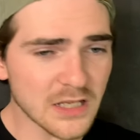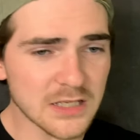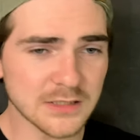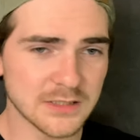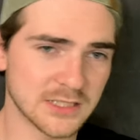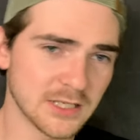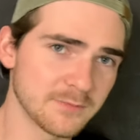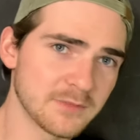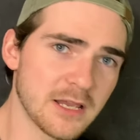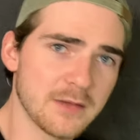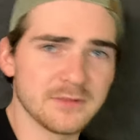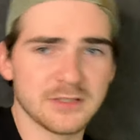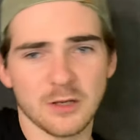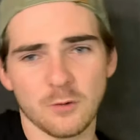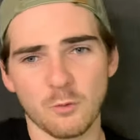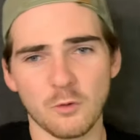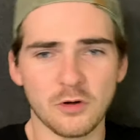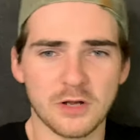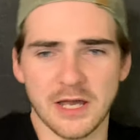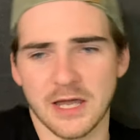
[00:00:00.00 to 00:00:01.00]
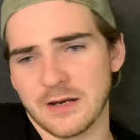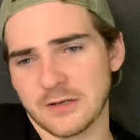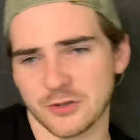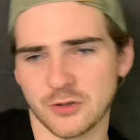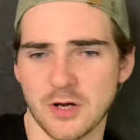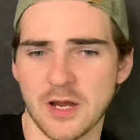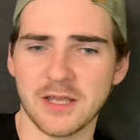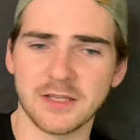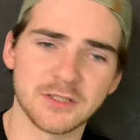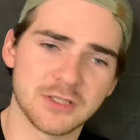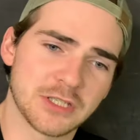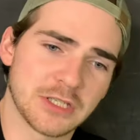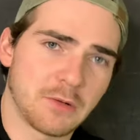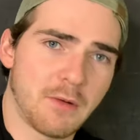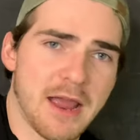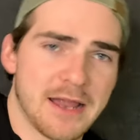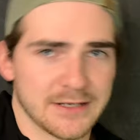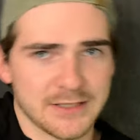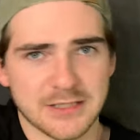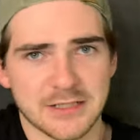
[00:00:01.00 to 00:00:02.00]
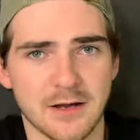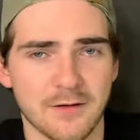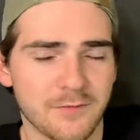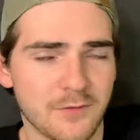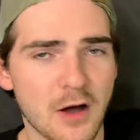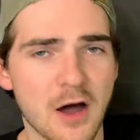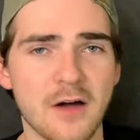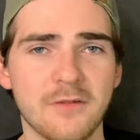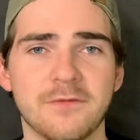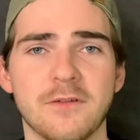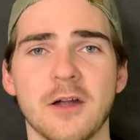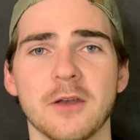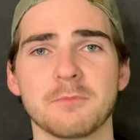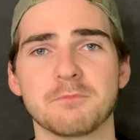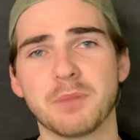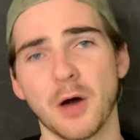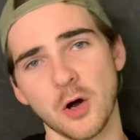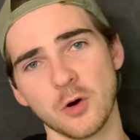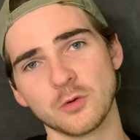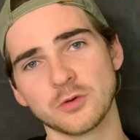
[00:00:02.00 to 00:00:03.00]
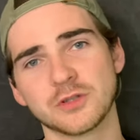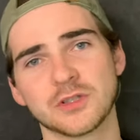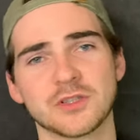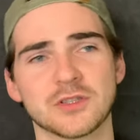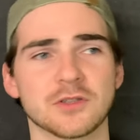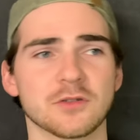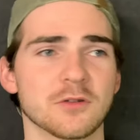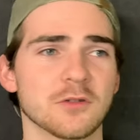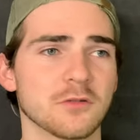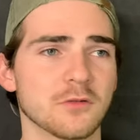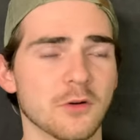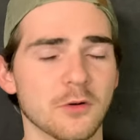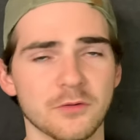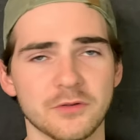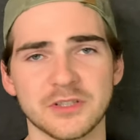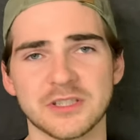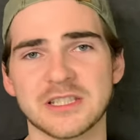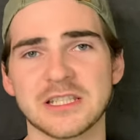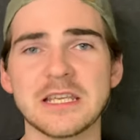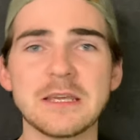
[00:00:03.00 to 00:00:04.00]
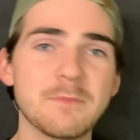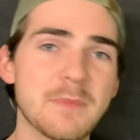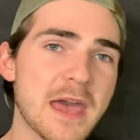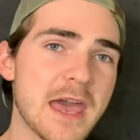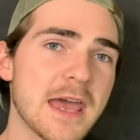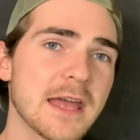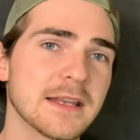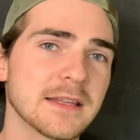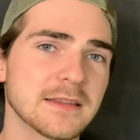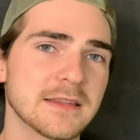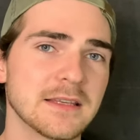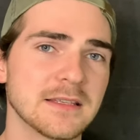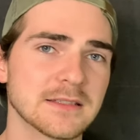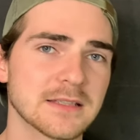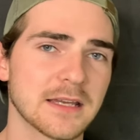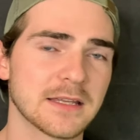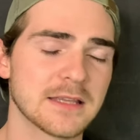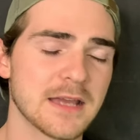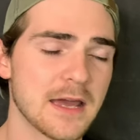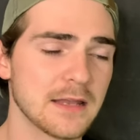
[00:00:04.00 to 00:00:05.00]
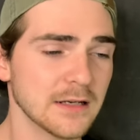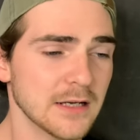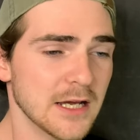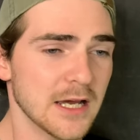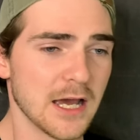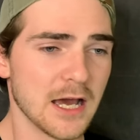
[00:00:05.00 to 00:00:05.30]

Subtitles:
Sometimes they will kind of try and scratch stuff off on posts or the seabed and things like that.